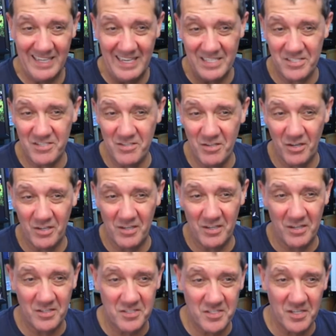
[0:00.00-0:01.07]
It's not a
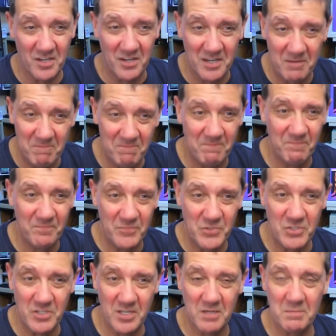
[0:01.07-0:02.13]
lot of time.
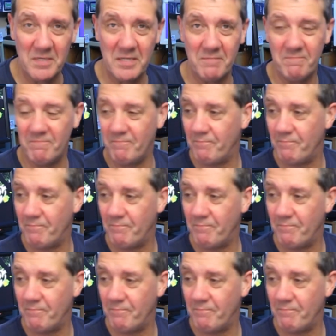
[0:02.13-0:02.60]
Do you know what I mean?